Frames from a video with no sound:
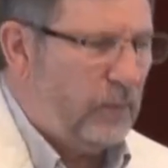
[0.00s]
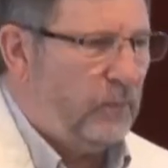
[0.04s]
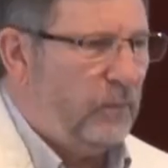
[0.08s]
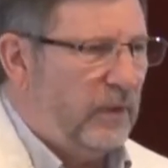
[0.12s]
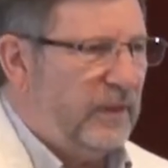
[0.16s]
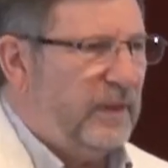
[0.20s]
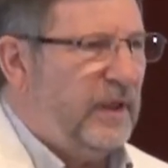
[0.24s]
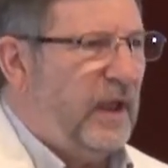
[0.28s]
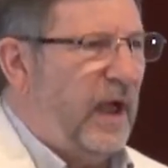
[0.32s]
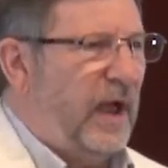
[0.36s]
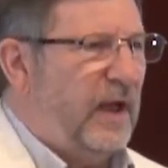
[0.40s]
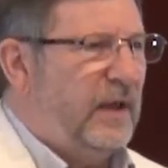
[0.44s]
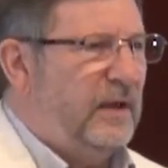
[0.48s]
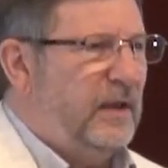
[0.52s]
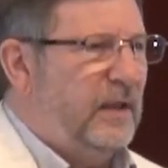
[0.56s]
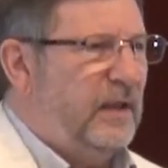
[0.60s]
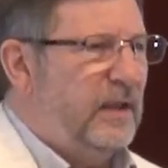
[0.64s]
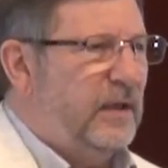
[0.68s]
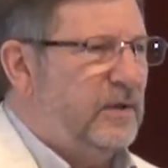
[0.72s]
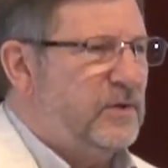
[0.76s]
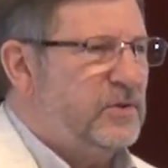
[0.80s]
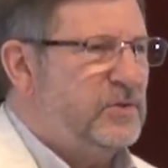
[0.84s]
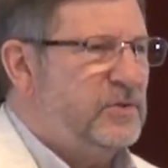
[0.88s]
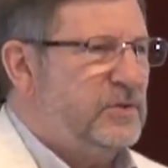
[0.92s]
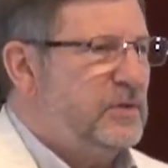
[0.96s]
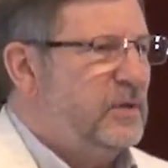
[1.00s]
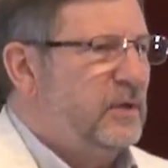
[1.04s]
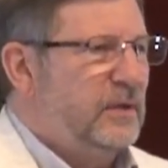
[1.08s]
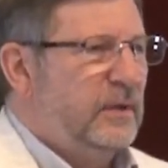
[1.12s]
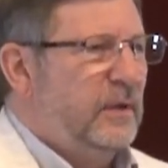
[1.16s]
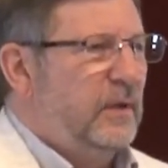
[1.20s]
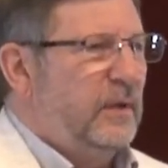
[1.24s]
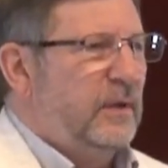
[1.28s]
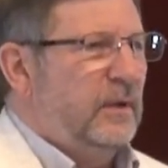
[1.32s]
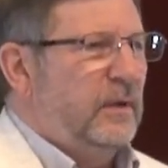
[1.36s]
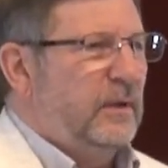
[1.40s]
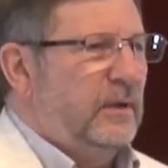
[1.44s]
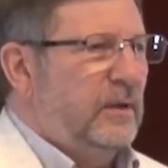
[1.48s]
Well, the idea is,
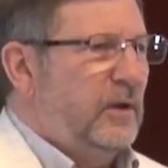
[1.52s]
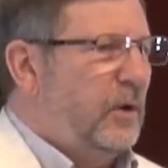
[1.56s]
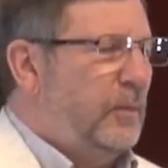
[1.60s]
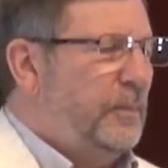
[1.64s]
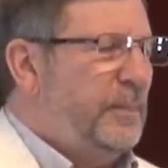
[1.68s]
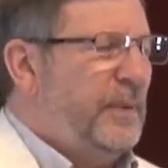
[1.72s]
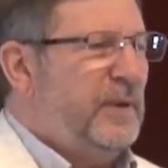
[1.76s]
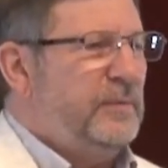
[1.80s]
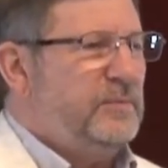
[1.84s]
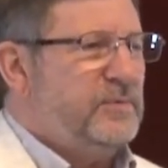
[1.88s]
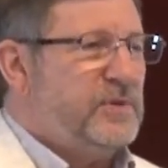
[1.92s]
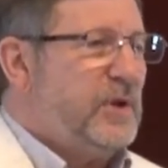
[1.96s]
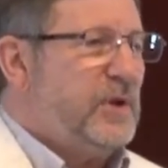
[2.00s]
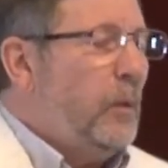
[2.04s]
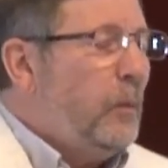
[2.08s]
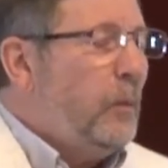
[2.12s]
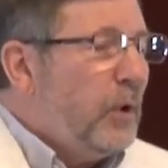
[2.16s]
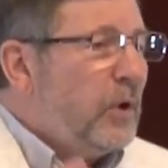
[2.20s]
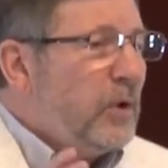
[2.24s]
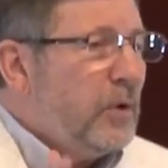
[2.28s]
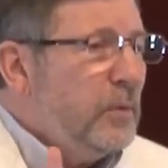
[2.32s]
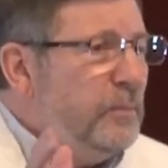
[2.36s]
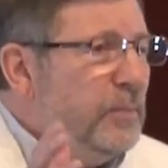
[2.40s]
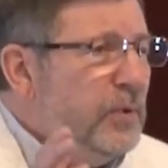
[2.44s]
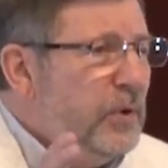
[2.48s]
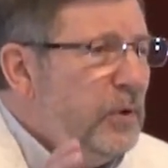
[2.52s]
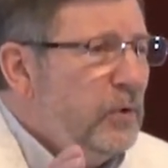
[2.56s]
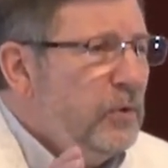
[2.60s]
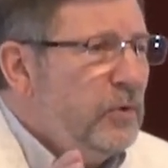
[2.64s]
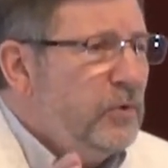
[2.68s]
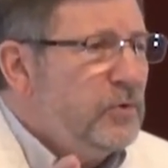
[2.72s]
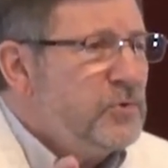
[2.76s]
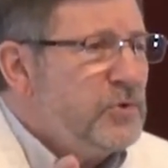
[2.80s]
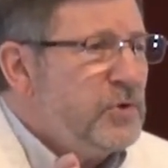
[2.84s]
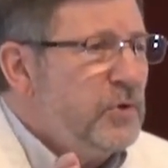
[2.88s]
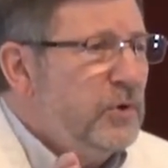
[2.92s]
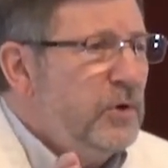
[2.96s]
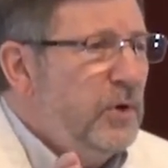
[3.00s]
you know, people say, well,
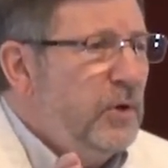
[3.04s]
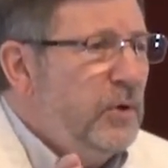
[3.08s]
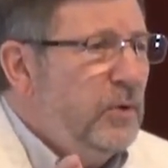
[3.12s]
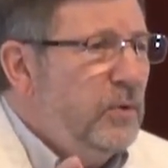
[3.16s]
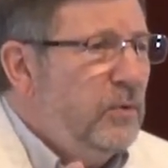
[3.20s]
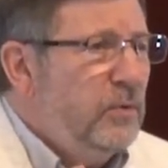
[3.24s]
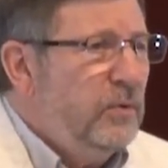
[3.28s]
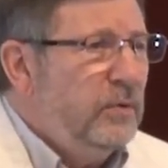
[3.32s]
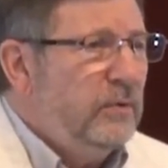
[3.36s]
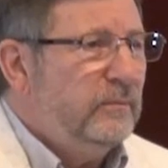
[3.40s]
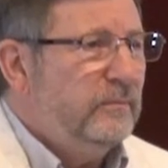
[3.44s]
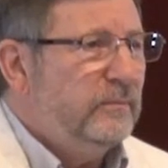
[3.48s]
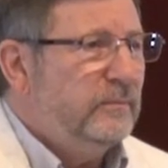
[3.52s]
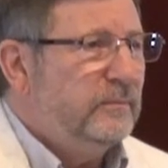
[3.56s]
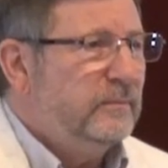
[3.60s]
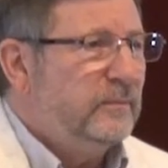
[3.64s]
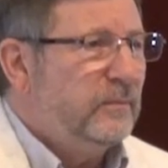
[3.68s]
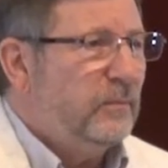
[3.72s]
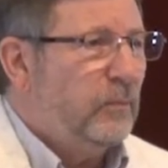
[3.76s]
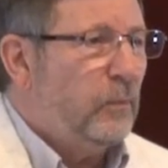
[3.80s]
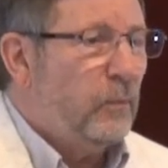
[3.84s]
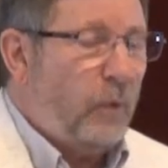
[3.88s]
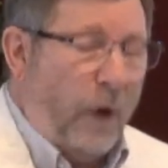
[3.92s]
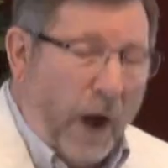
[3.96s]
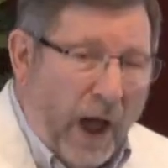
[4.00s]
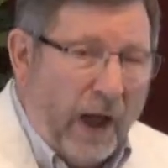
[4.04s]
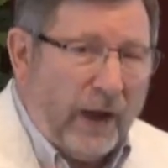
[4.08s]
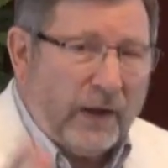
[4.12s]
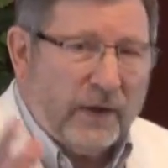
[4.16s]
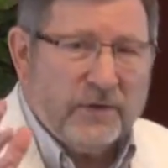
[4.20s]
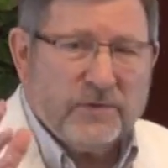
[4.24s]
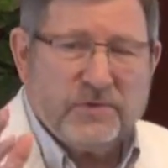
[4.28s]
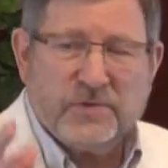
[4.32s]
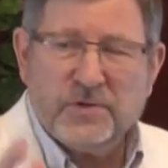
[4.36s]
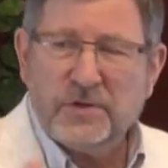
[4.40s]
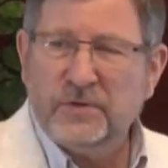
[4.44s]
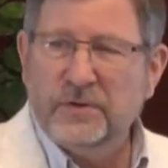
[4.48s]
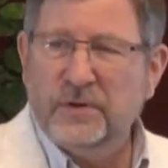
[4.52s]
computers are new,
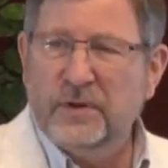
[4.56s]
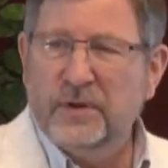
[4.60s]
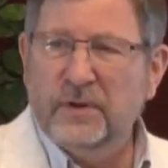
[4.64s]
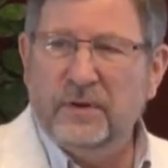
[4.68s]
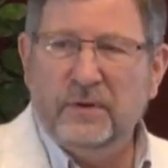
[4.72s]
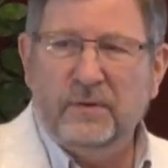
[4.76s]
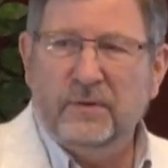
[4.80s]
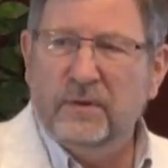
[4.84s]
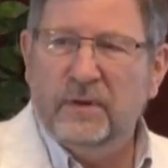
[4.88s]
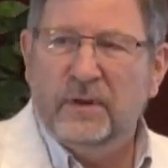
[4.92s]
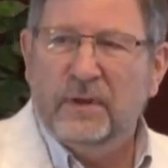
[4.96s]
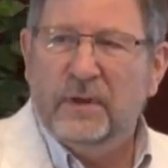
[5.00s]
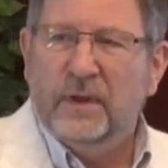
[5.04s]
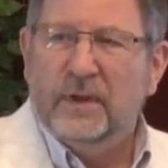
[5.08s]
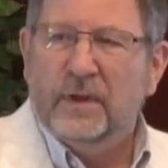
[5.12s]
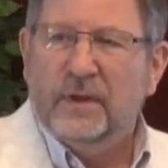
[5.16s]
rockets are new.